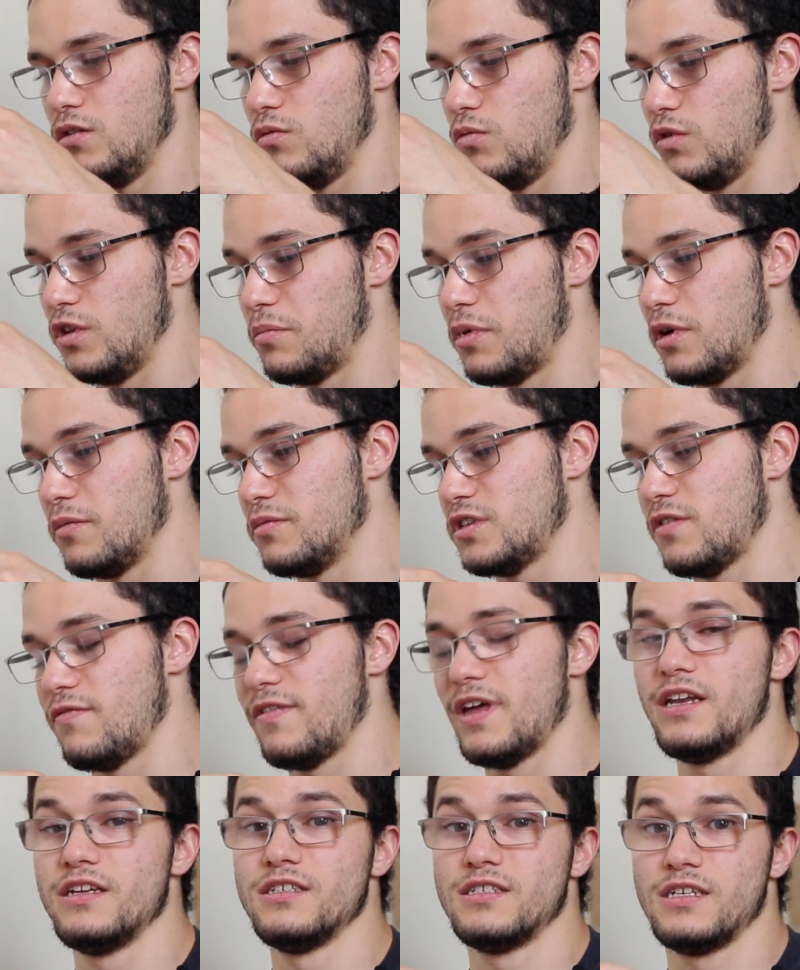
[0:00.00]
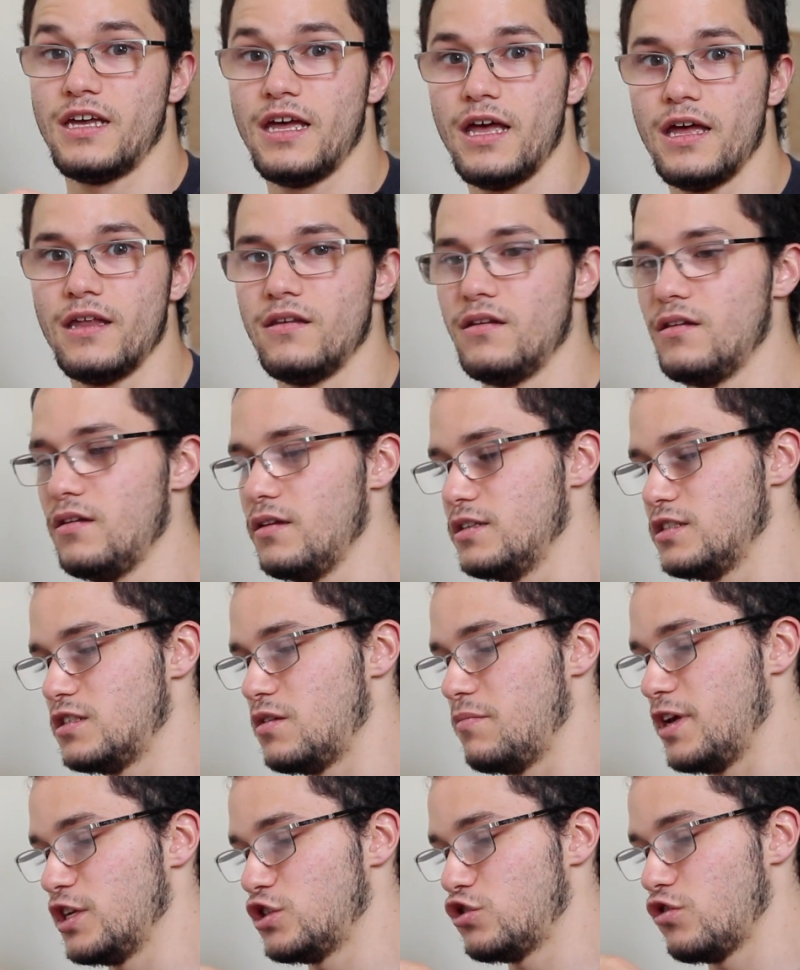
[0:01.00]
What the purpose of that is, again, is
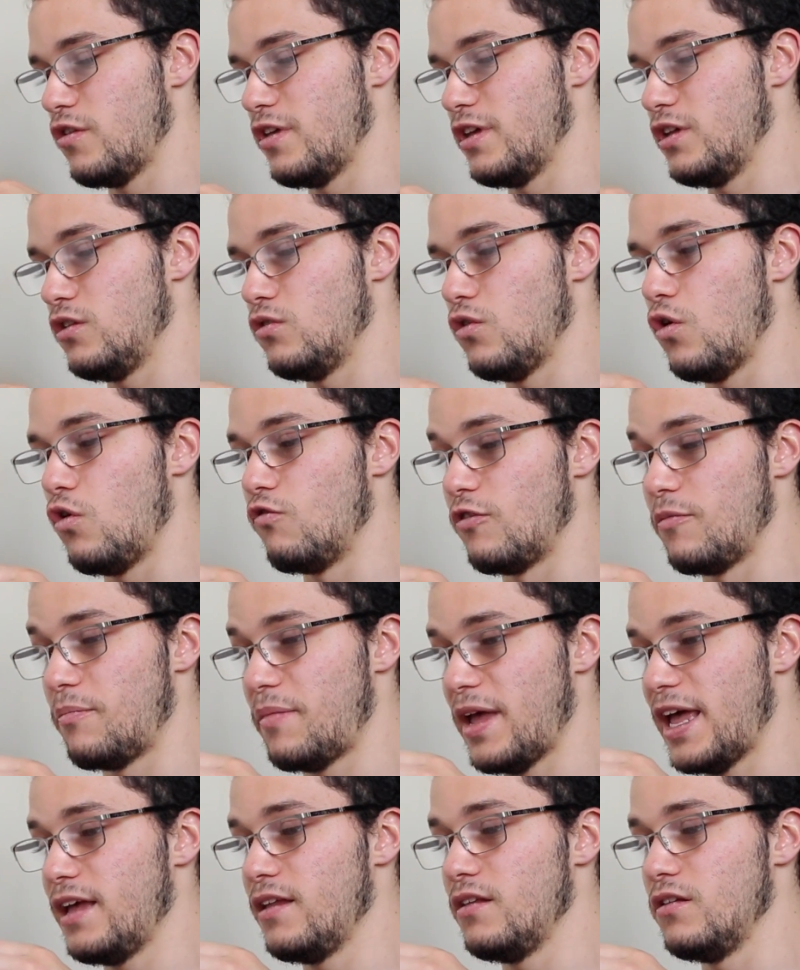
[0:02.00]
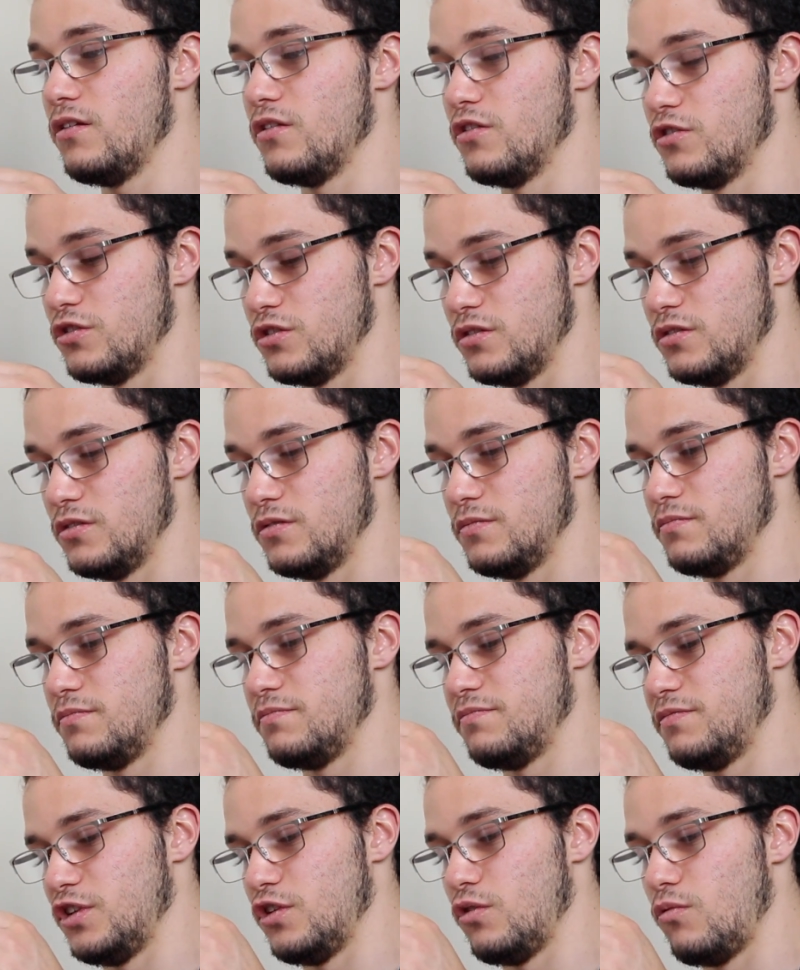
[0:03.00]
to make sure that you don't overpaint
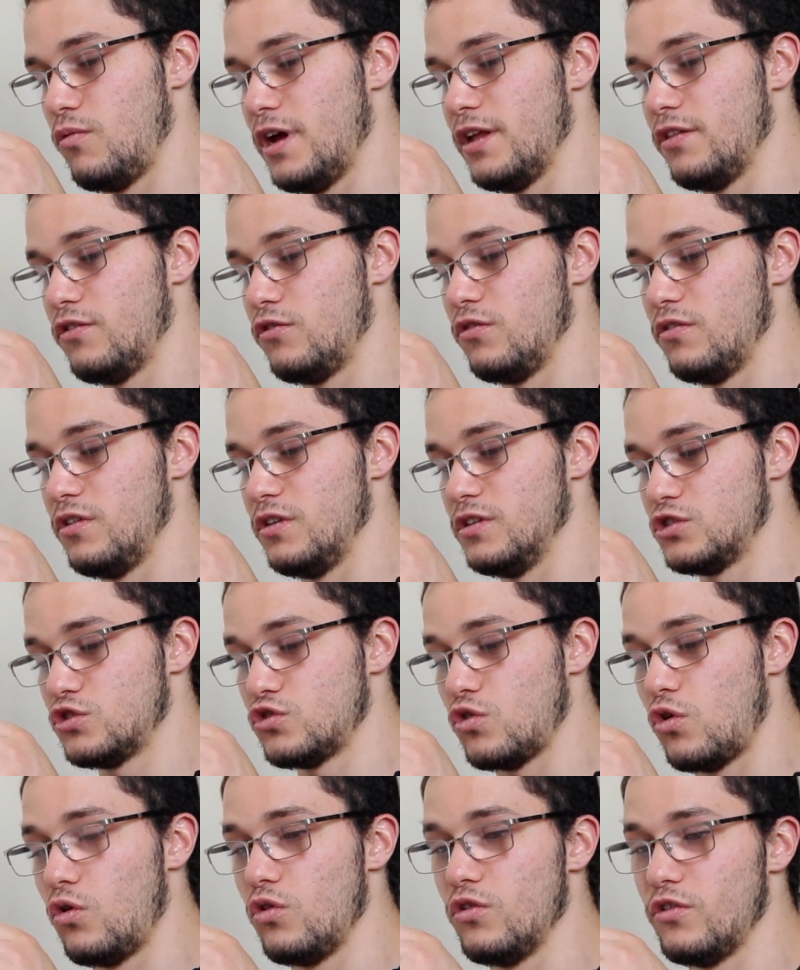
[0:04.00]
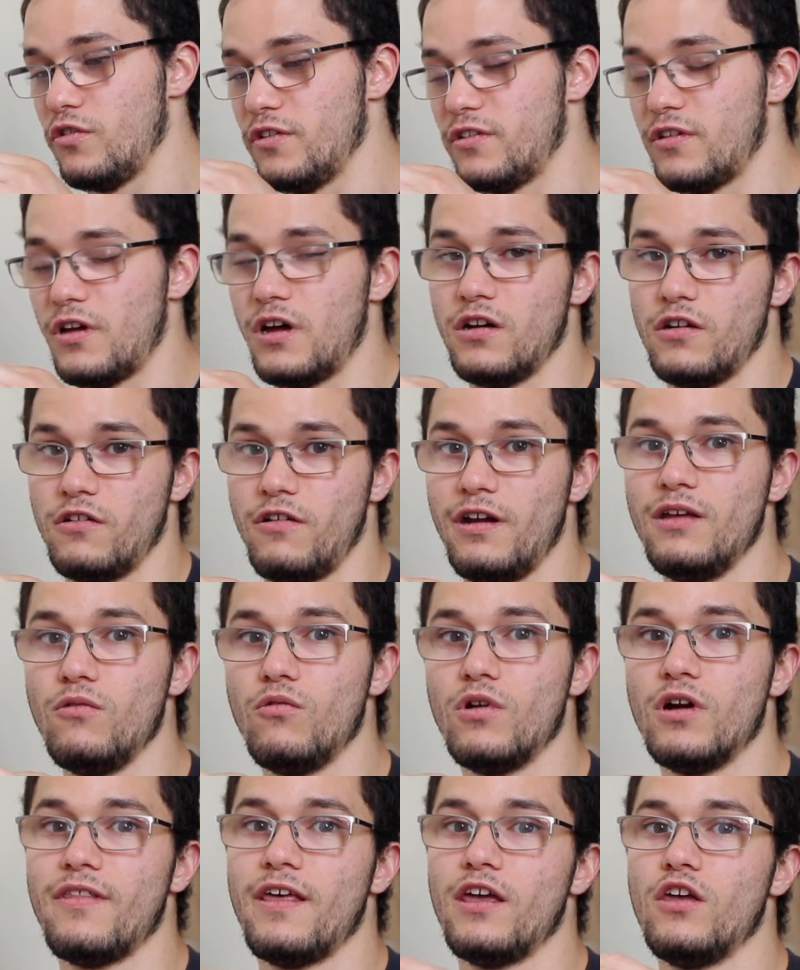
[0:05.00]
your way to the sole or the tongue or
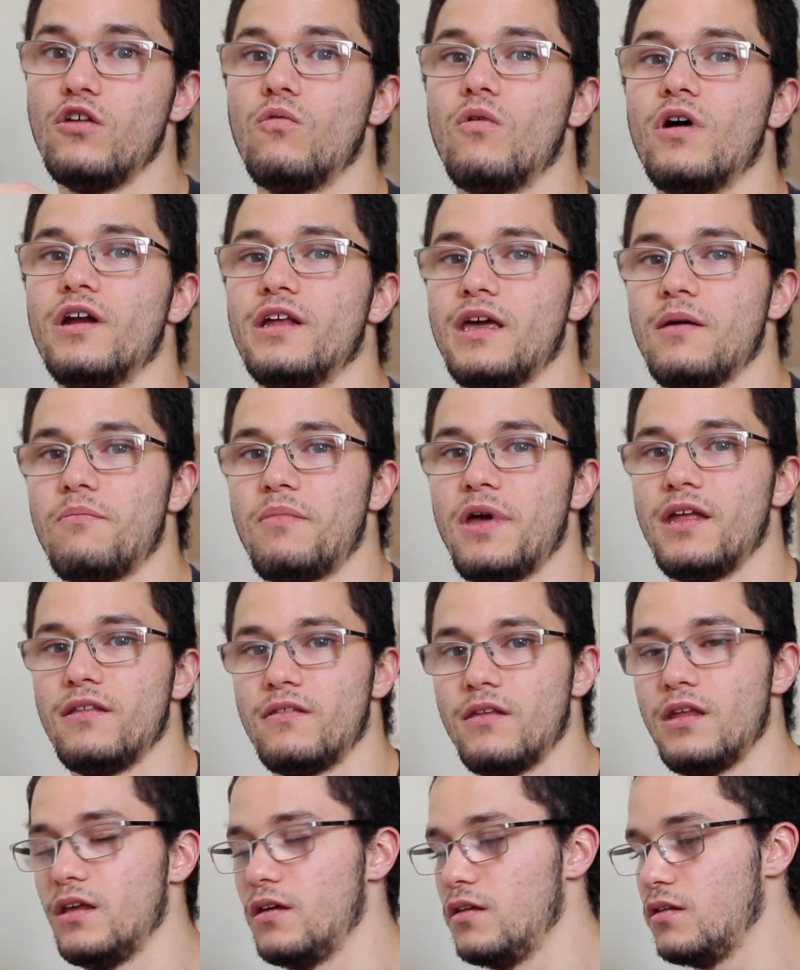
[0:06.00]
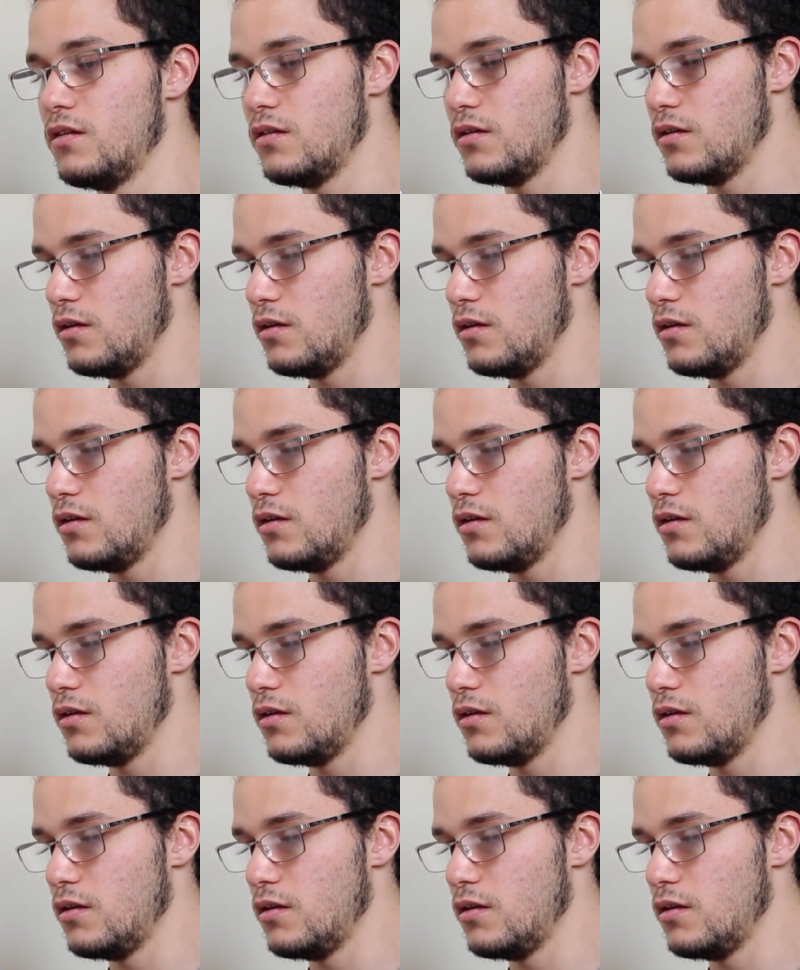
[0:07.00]
anywhere that you don't want to get paint in it.